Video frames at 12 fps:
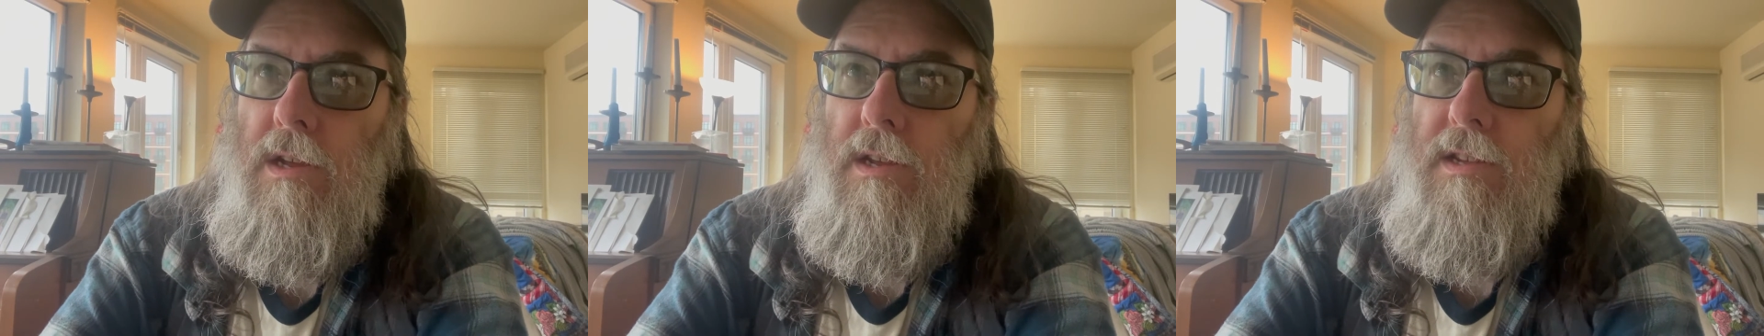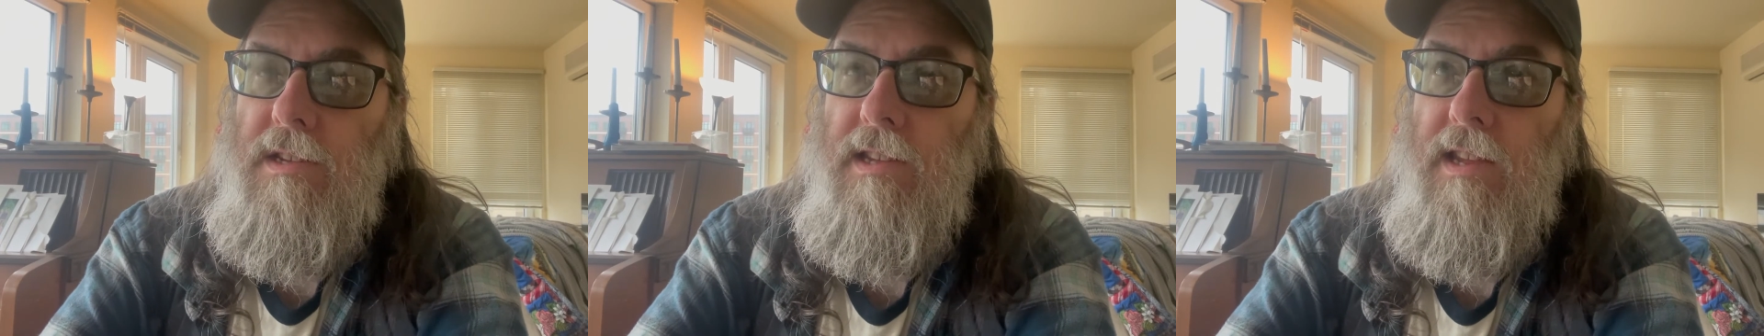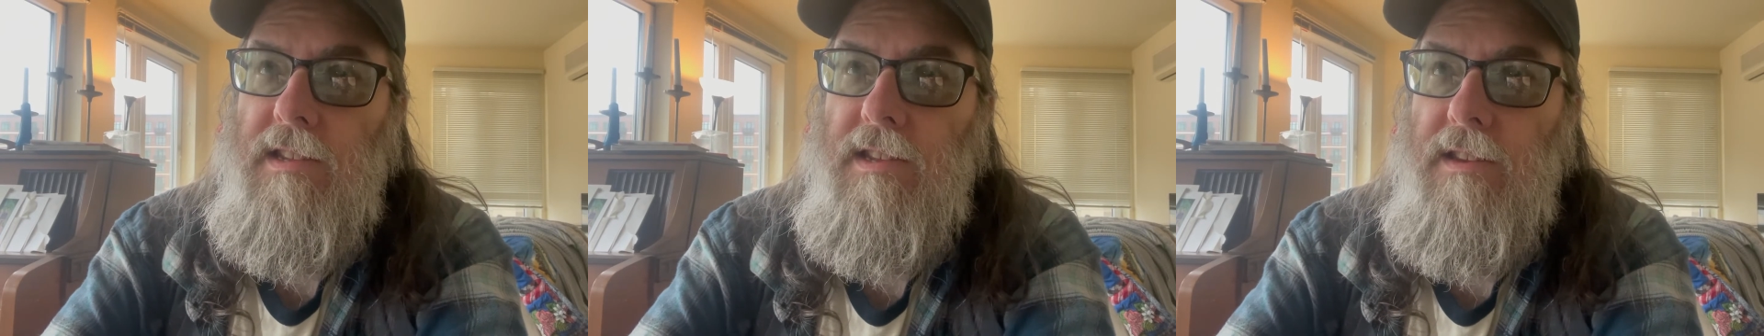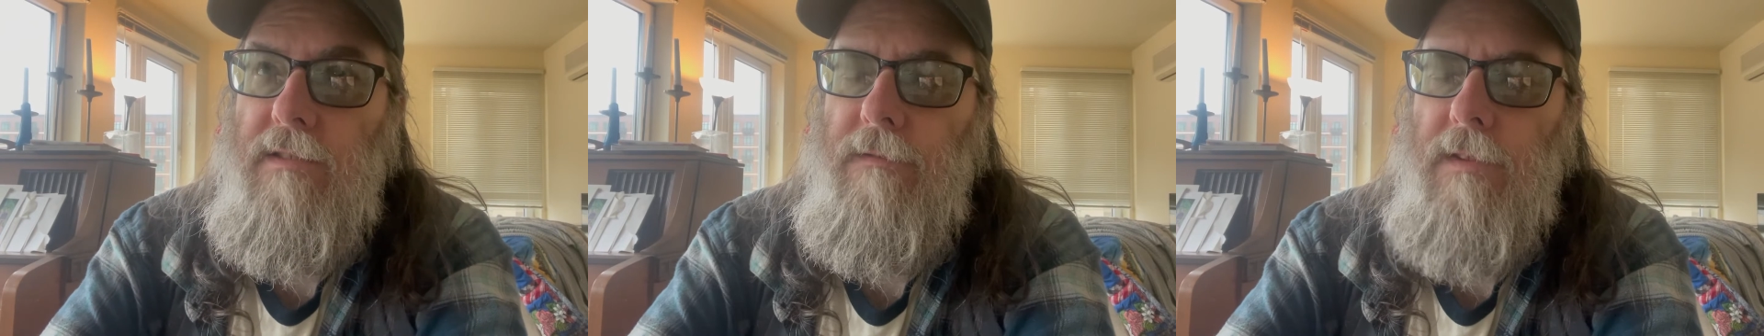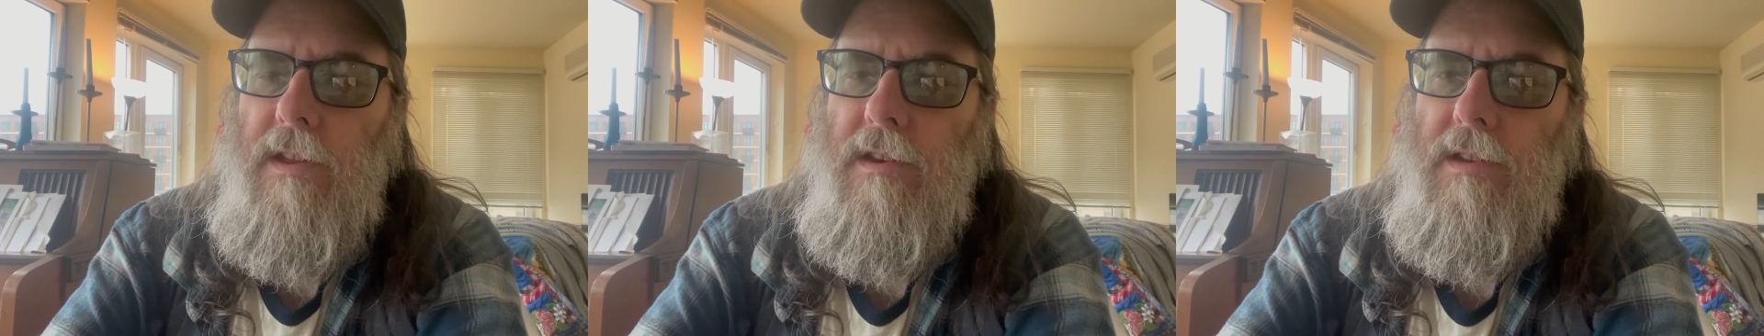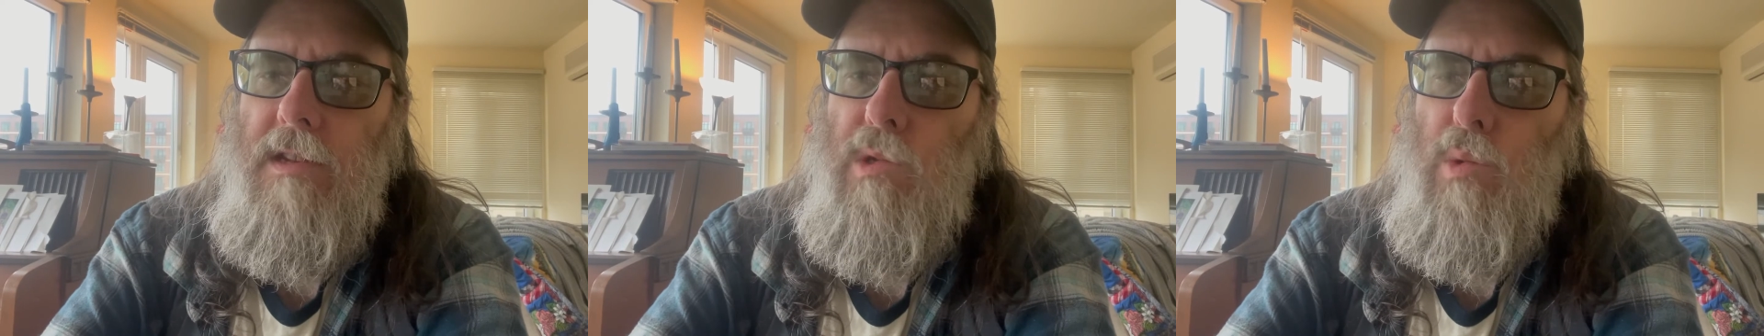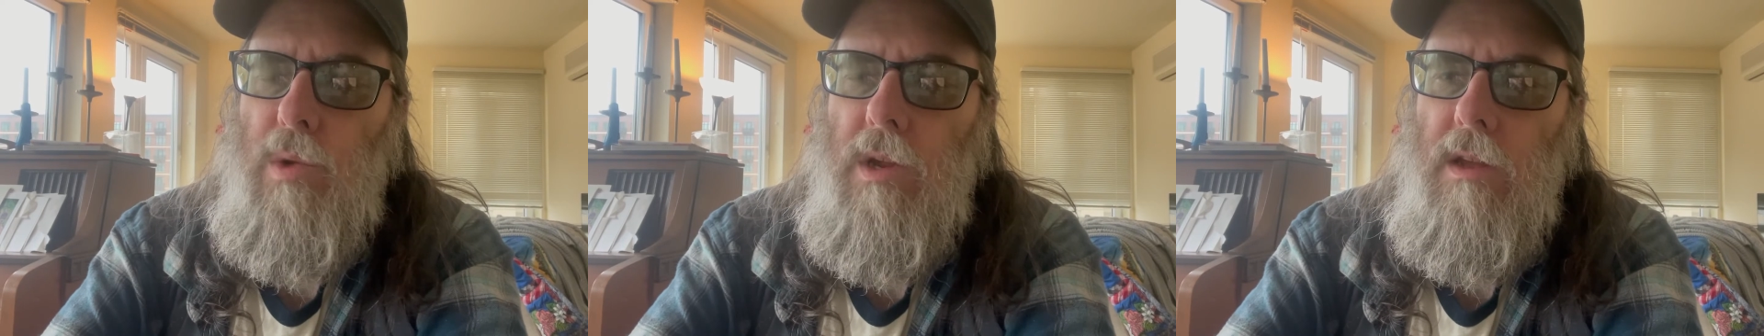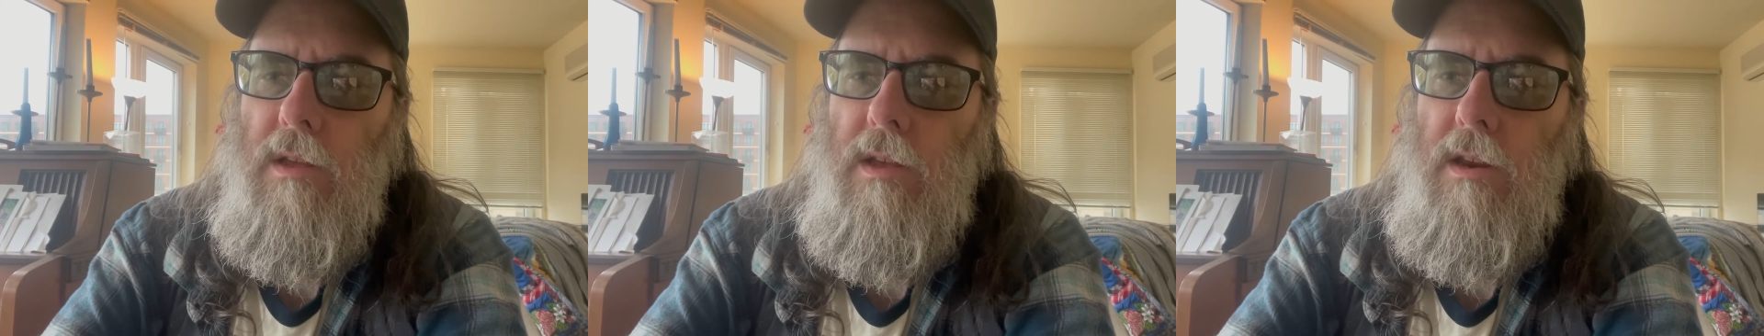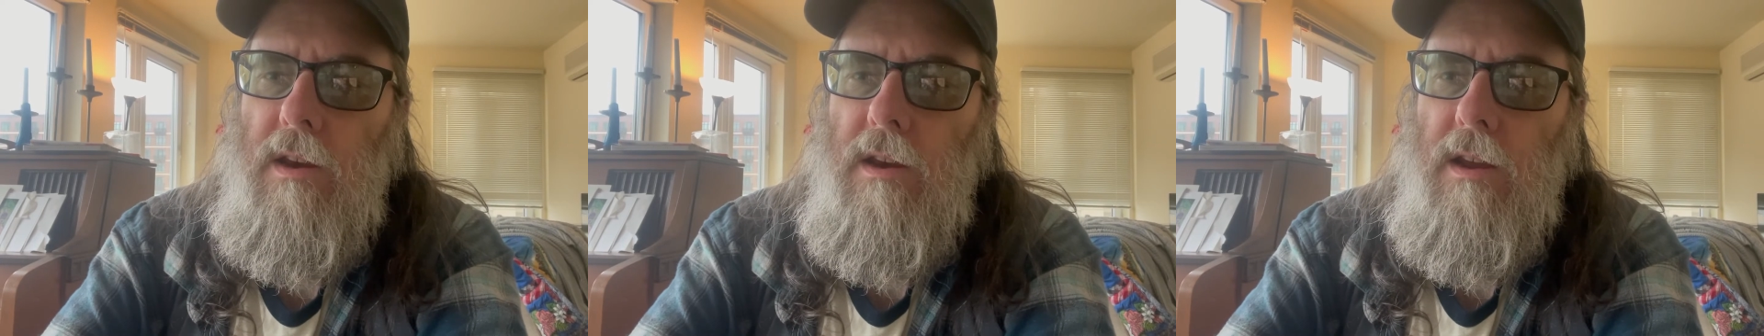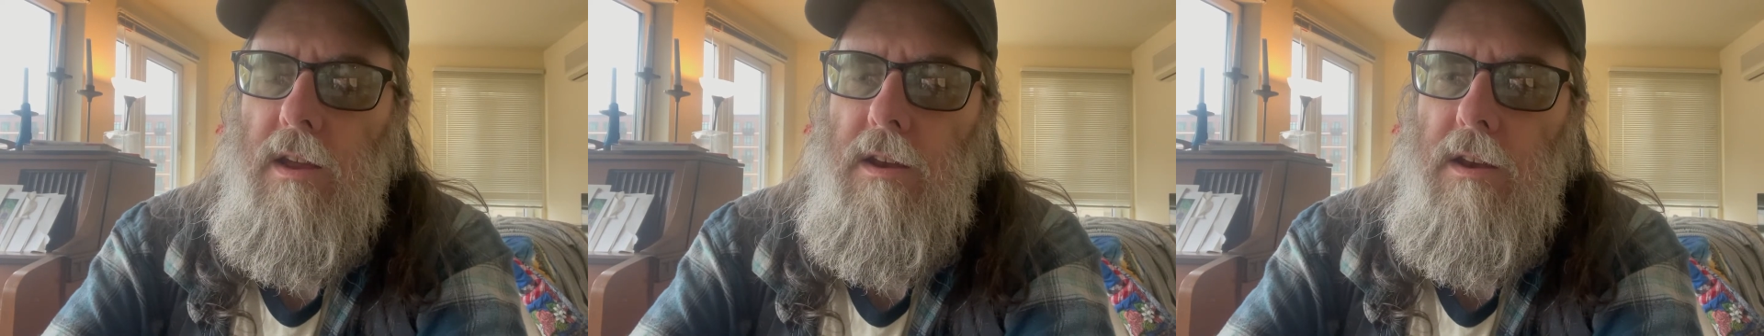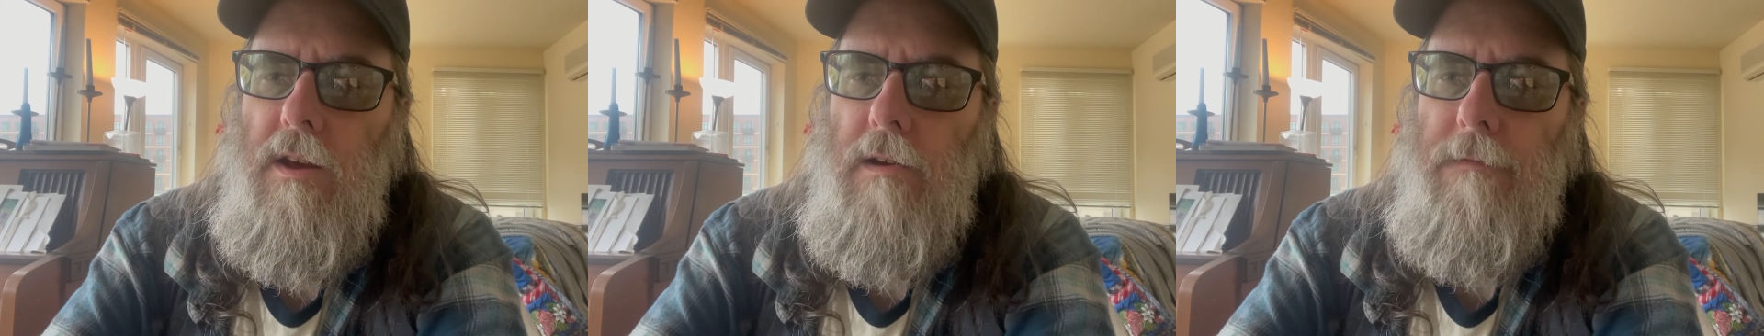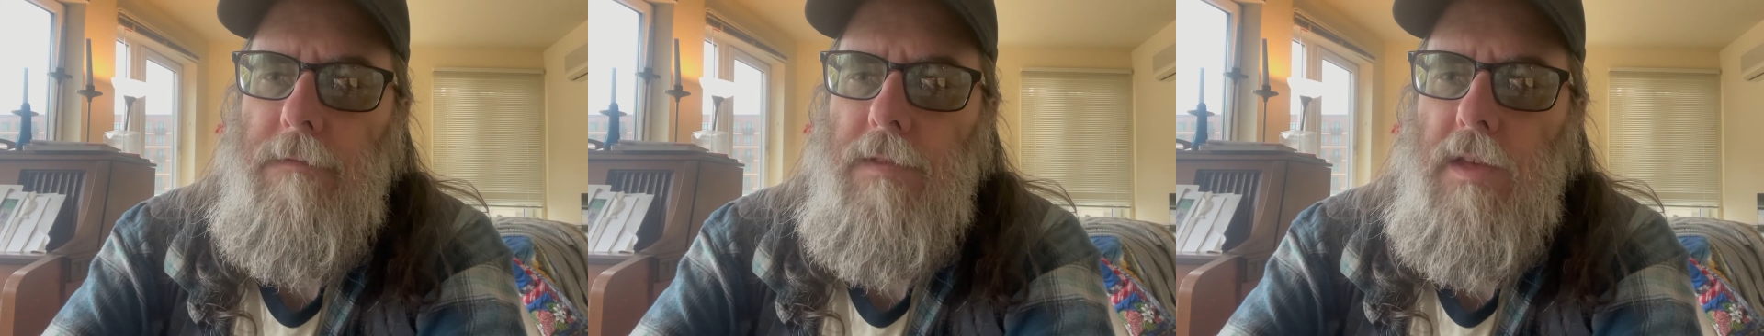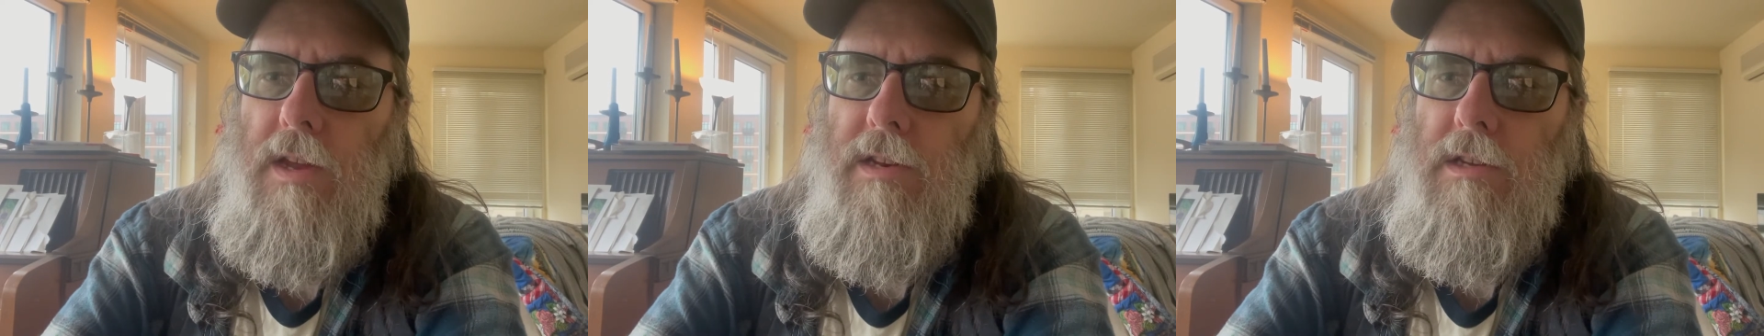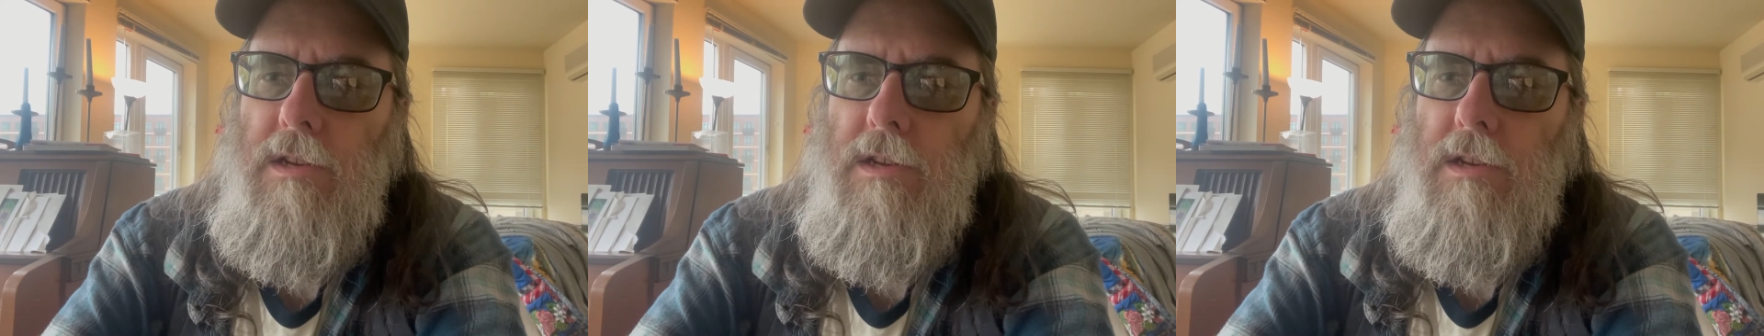sensitive and dysregulated enough that